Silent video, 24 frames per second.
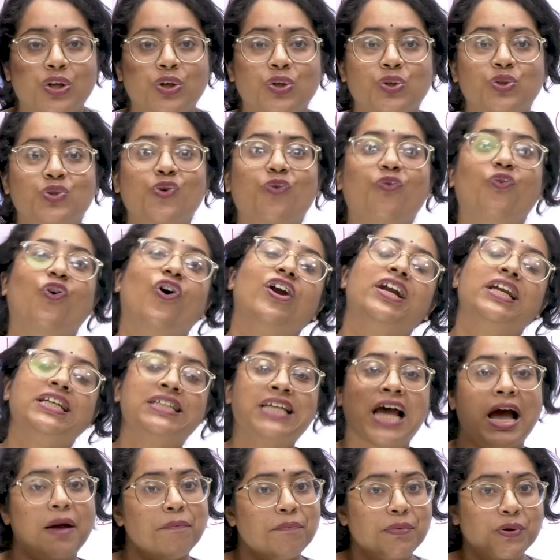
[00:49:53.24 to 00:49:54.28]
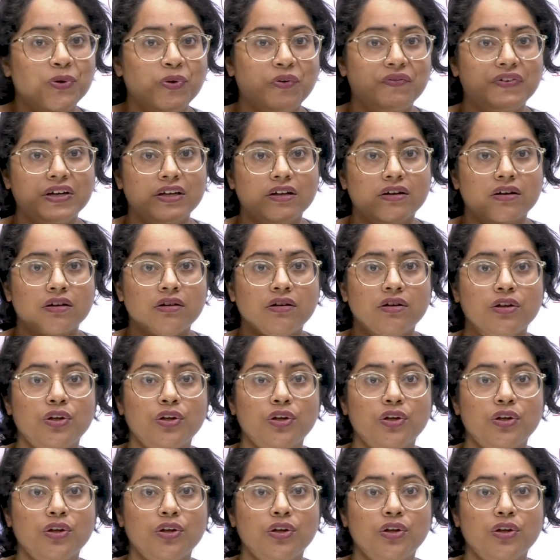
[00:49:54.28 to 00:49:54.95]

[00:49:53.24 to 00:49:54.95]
So what has happened over here?